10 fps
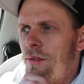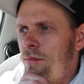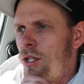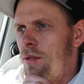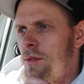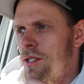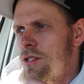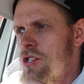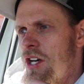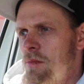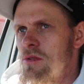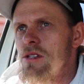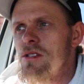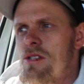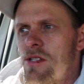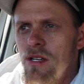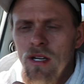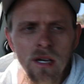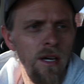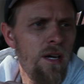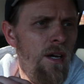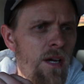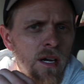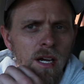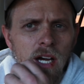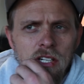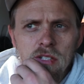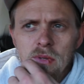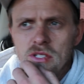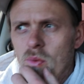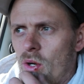at the moment. James is actually busy